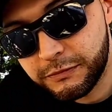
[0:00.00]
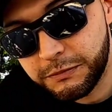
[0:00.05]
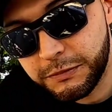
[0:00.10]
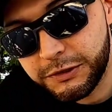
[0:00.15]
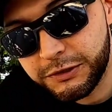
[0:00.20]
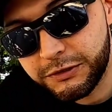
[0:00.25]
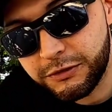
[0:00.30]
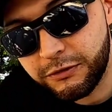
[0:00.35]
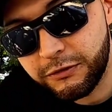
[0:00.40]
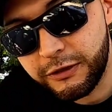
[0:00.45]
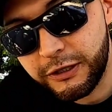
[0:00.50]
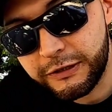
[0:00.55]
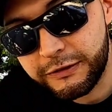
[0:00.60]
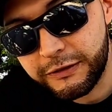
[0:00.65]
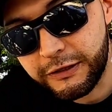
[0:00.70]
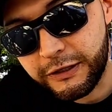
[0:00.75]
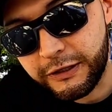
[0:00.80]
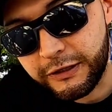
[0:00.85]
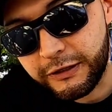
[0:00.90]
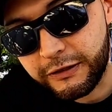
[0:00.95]
Let me show you that
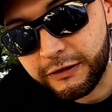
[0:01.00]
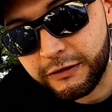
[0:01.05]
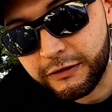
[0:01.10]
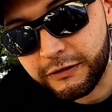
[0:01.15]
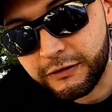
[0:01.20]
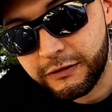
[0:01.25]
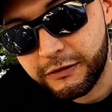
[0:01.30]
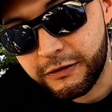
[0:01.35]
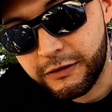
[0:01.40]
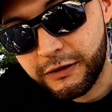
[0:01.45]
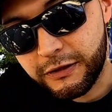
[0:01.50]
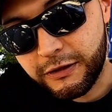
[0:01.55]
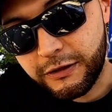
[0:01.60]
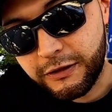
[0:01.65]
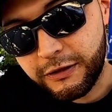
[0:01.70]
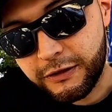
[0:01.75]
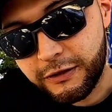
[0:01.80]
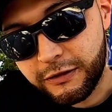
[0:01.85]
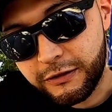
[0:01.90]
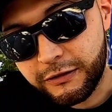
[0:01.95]
tag.
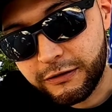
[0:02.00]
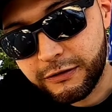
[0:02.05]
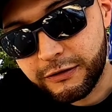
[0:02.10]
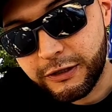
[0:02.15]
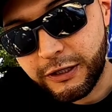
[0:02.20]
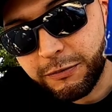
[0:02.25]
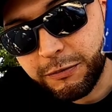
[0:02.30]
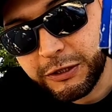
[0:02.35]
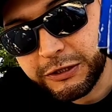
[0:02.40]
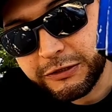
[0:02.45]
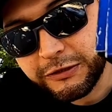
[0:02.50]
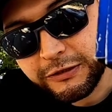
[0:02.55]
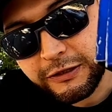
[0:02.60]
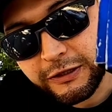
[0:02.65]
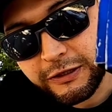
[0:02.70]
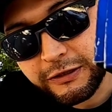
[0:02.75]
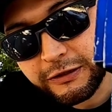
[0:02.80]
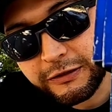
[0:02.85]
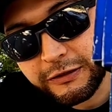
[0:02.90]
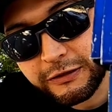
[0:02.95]
Did I mention
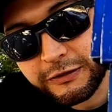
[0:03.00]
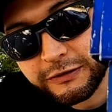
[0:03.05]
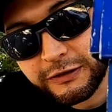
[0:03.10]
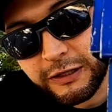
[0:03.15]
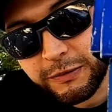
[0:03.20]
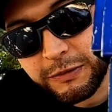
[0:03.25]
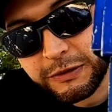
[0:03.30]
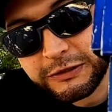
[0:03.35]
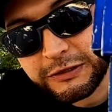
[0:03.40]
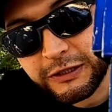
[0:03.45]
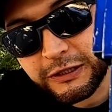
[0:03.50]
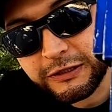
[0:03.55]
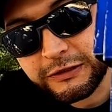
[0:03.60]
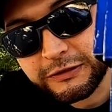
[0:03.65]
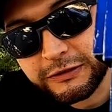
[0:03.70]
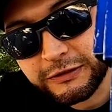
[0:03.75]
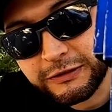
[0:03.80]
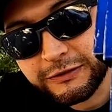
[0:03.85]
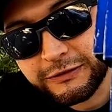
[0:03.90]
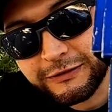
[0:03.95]
that it's not my size?